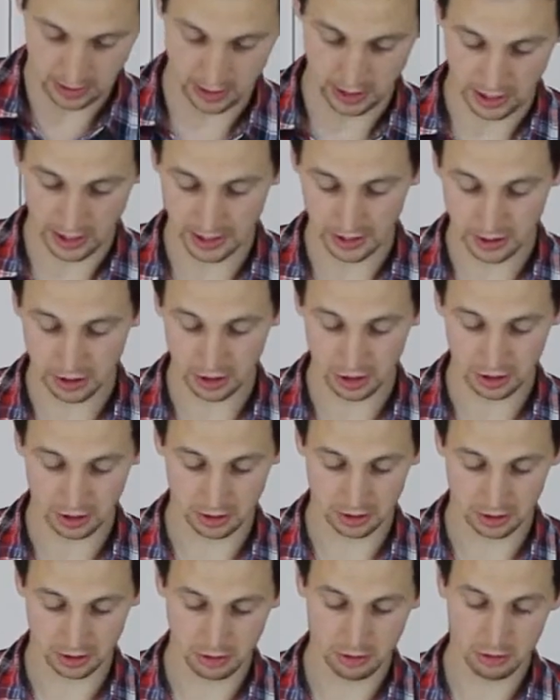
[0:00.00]
And then you
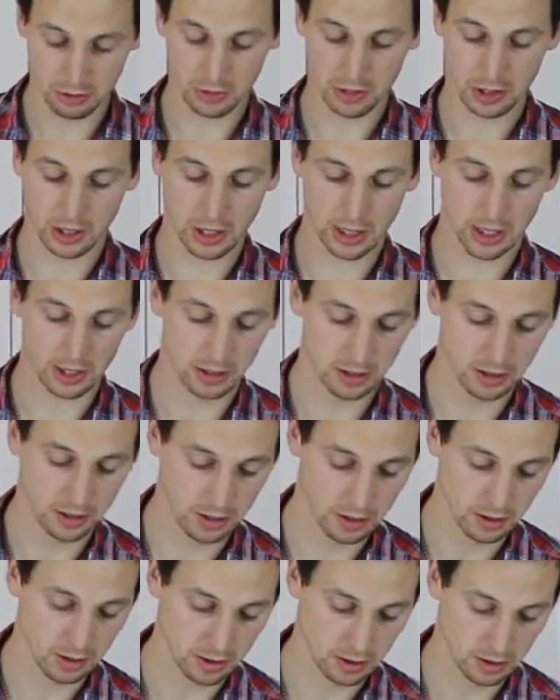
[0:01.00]
just use the cutter,
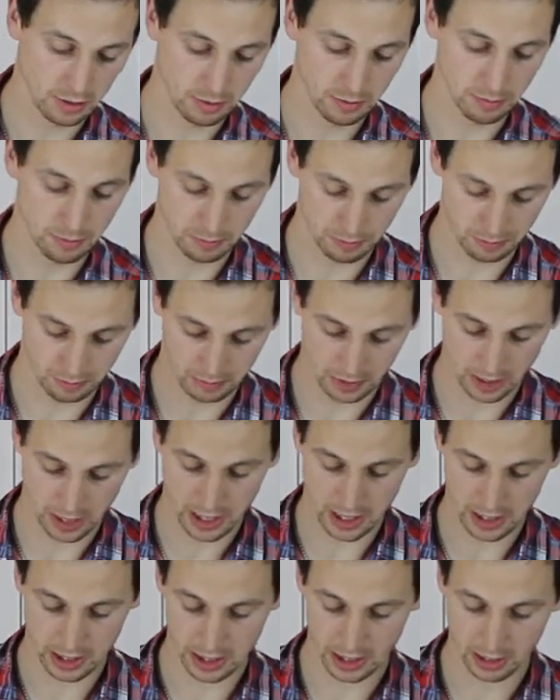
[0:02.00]

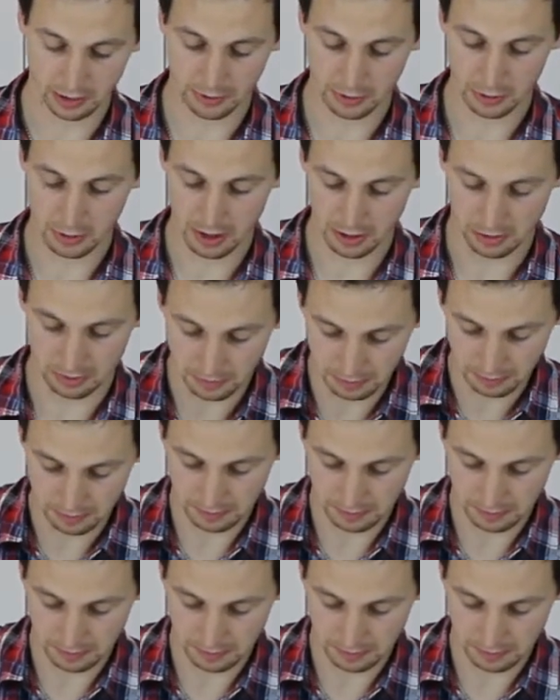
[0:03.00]
cut a few out.